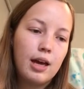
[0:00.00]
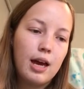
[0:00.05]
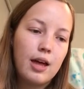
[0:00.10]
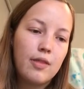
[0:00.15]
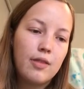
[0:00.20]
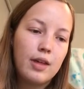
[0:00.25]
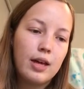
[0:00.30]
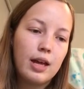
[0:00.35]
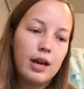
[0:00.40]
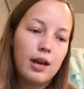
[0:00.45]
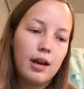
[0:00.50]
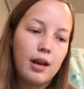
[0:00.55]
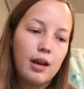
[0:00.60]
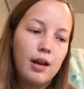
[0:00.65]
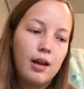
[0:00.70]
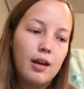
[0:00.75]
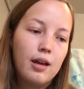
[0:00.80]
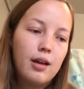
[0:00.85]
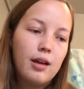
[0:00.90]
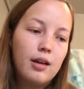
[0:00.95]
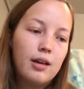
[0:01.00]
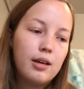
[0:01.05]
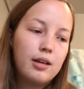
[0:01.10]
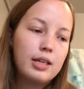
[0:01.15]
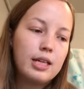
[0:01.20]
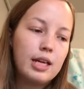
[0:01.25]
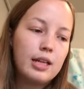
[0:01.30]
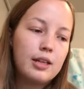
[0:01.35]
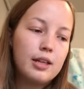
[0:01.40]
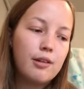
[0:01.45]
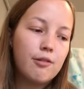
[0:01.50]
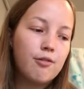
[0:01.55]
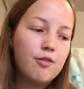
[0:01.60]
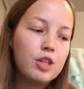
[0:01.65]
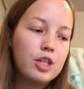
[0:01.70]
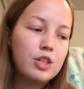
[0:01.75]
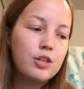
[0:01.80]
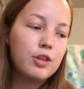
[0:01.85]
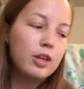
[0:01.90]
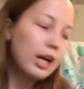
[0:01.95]
And then, the
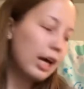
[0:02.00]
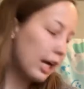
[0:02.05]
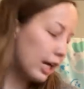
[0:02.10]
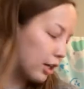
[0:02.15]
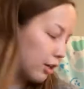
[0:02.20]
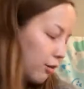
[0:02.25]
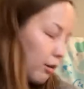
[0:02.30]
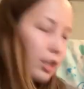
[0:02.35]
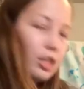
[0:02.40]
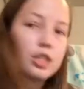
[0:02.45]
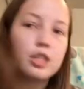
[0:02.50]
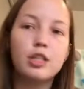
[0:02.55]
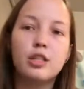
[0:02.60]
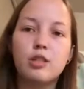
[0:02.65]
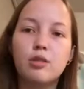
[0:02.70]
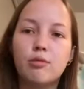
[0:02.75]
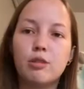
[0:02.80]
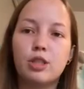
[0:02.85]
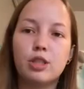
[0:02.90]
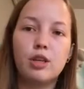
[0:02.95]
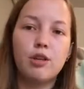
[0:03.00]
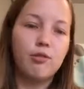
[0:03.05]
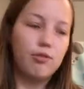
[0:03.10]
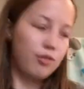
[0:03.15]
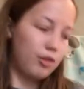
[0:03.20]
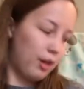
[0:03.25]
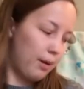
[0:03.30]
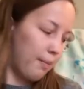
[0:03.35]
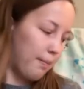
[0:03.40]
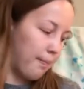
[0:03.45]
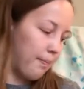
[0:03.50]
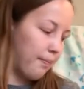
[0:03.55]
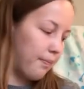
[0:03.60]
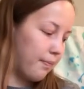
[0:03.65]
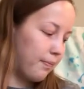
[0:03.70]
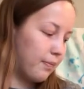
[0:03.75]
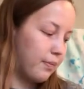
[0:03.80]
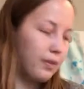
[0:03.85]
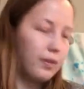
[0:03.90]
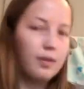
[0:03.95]
official guide questions, which are from
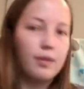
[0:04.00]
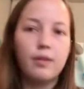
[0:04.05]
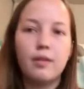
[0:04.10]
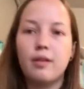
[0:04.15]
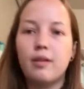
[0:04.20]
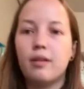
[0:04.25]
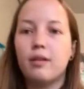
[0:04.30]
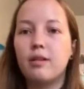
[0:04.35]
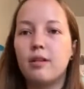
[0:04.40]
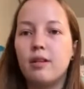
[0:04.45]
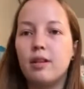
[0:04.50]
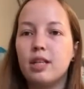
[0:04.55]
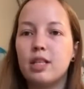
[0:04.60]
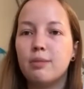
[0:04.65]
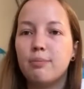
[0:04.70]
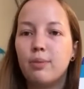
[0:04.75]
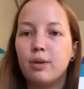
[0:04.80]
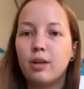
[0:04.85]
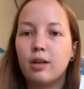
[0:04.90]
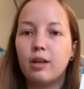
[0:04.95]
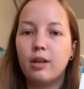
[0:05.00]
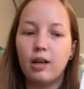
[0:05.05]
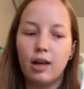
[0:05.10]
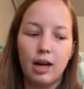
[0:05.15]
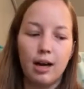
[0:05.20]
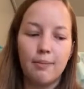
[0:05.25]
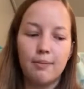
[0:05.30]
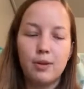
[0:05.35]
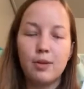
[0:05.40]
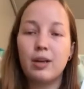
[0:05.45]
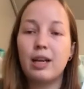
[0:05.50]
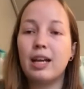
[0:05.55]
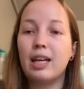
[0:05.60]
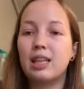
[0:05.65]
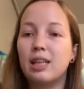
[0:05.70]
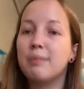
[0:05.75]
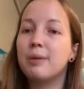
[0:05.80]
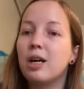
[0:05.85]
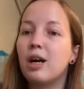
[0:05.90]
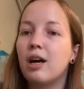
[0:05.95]
this book, you can
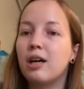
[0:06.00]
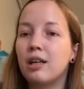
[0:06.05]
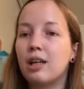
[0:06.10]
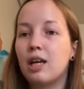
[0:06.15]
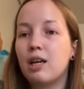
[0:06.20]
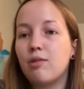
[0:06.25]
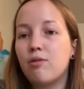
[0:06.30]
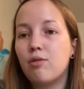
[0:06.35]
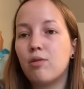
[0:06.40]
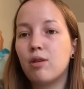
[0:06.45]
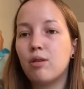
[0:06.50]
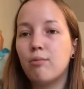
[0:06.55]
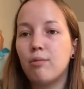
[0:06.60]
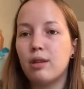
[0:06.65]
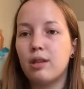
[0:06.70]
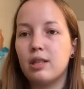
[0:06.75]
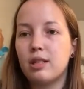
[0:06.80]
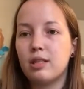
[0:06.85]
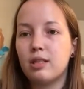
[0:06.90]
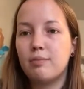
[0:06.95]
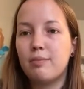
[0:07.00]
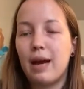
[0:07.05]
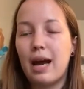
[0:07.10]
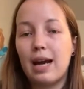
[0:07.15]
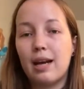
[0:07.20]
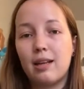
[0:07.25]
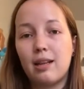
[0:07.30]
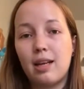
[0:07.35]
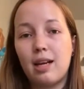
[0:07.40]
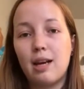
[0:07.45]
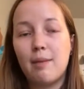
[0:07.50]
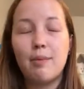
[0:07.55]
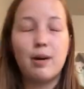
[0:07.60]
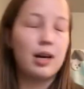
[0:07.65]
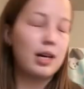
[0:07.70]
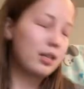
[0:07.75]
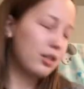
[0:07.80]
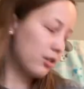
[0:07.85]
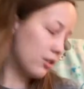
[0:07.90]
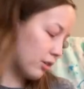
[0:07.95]
get them in online form with this pack that I
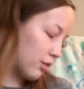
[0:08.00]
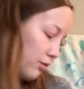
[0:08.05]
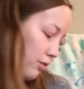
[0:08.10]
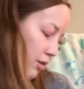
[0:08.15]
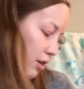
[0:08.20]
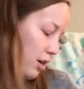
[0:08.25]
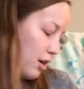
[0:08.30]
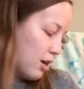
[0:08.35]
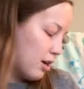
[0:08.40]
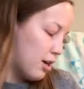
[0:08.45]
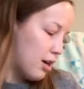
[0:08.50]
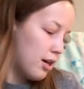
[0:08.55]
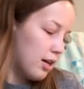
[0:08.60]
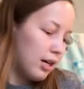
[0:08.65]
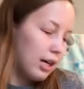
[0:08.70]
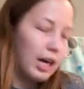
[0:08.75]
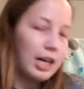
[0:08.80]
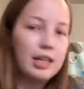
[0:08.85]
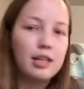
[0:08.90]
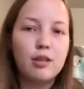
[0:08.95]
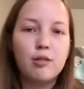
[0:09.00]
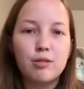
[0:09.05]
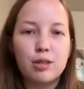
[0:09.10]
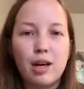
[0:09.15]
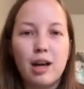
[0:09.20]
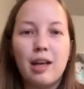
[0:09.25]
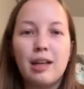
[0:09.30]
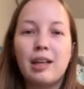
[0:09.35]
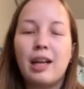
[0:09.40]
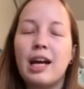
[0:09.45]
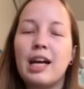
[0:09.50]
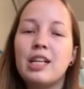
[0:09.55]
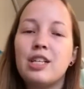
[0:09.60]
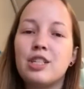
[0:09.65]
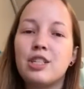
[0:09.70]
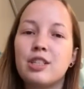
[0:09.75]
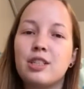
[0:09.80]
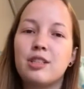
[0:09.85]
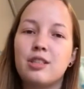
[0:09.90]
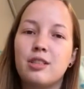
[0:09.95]
bought. So I did those
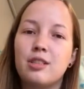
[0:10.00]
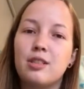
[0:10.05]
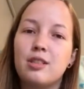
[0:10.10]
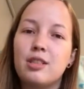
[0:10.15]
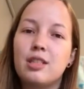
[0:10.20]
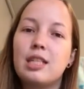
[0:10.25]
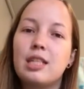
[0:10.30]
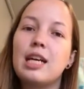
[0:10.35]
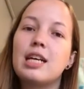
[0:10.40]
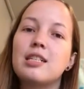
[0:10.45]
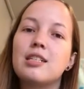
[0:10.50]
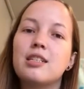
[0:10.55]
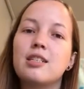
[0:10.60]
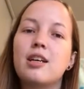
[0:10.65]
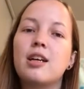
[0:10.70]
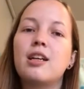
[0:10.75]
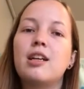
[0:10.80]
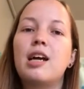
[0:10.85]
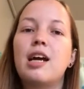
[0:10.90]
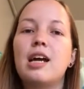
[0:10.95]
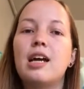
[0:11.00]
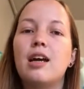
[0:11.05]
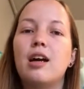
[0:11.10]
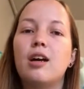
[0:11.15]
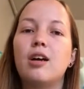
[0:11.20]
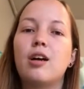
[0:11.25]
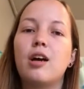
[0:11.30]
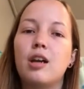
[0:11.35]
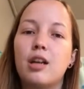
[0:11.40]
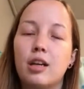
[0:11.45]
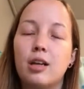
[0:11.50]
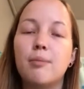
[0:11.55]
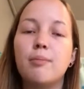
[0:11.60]
online just because the test is online or on a